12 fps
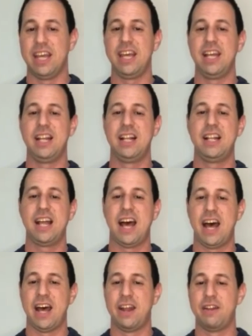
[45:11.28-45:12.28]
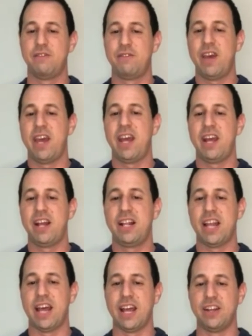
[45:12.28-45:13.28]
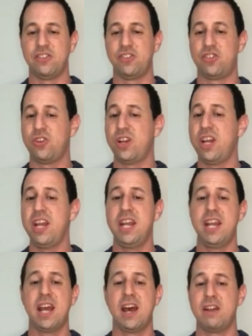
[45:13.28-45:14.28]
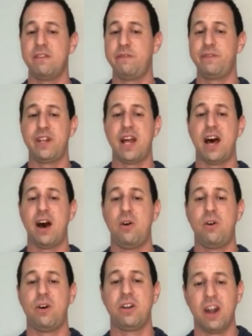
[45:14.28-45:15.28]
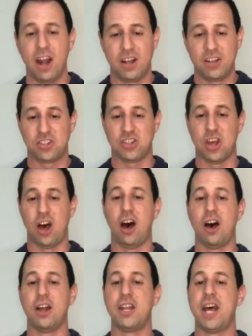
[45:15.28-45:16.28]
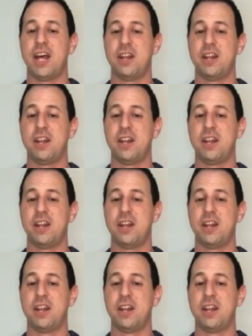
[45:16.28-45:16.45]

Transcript: hill and vale and tree and flower, sun